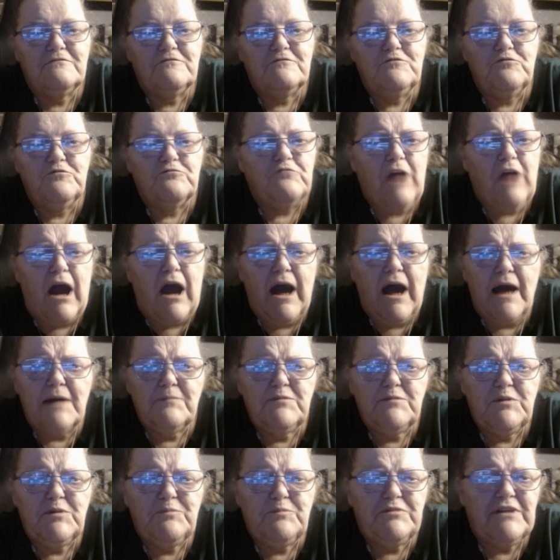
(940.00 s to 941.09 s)
robbed
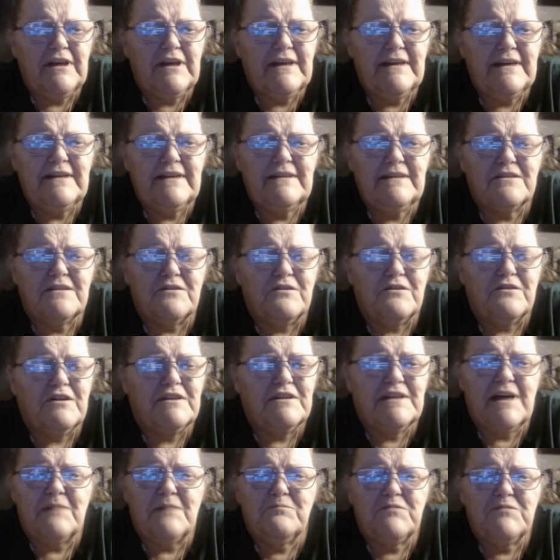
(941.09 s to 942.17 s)
the place or
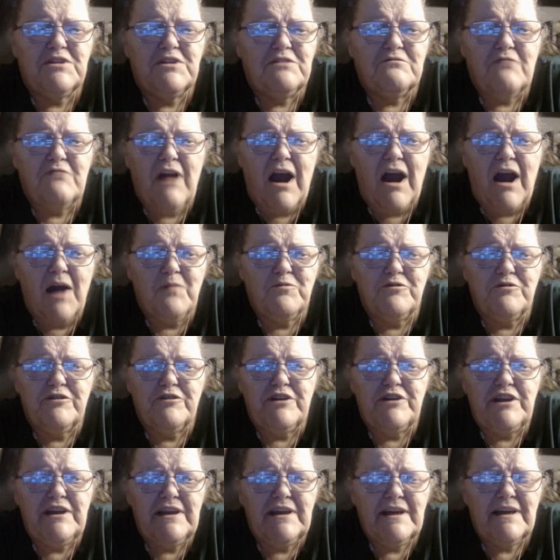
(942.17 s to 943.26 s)
attempted
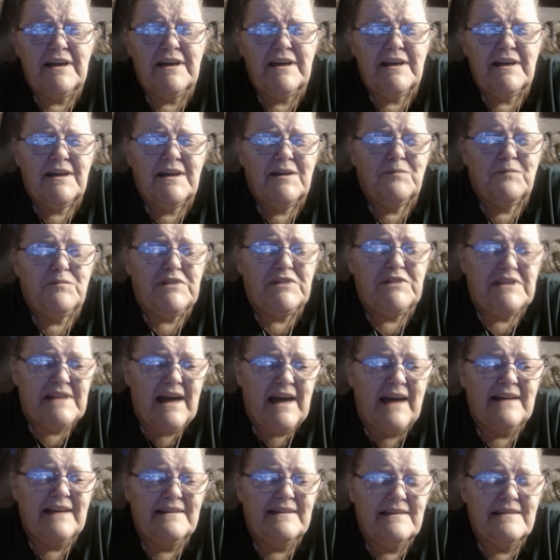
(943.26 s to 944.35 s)
robbery
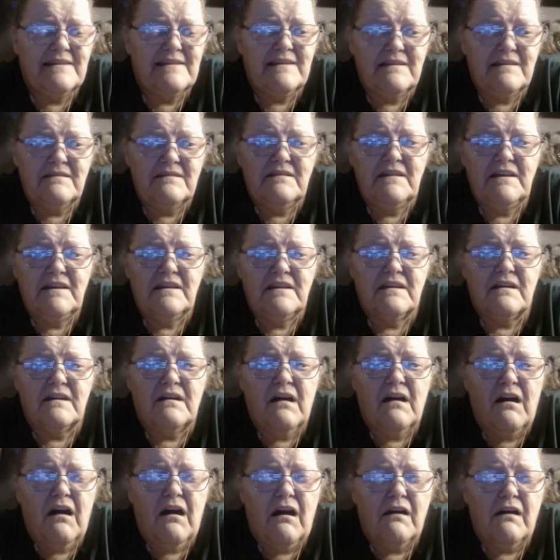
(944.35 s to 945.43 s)
besides stealing the
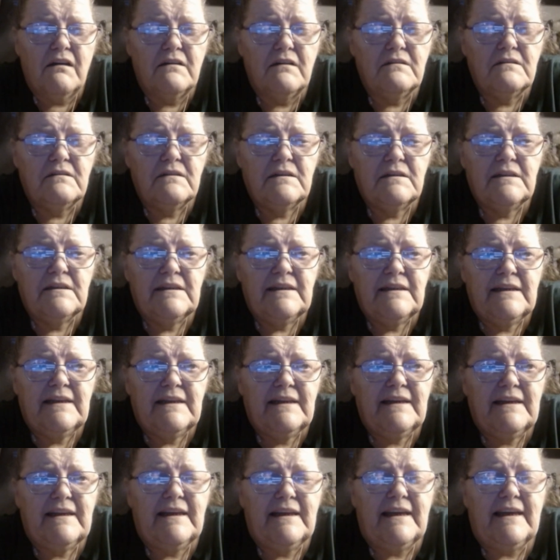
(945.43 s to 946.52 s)
car,
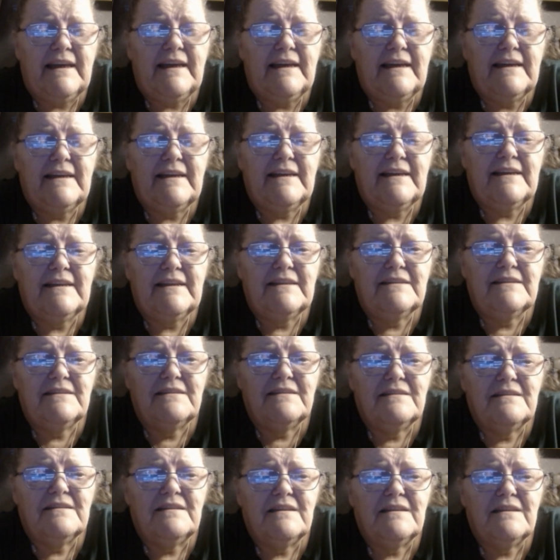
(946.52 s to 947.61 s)

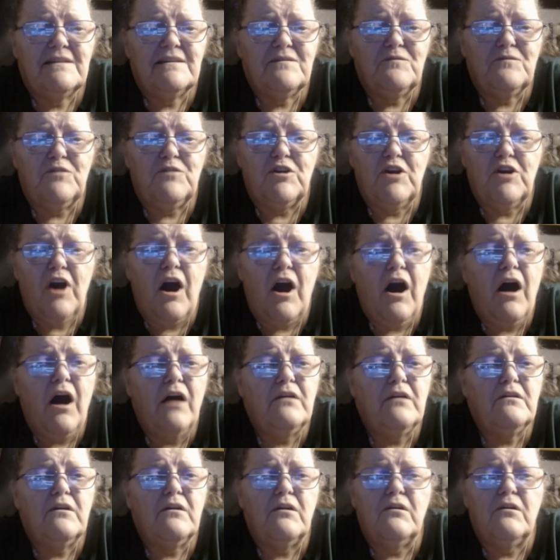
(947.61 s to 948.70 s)
and were
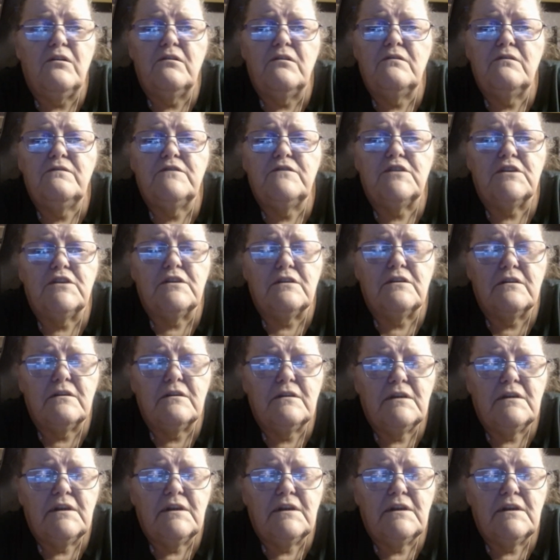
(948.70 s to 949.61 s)
all over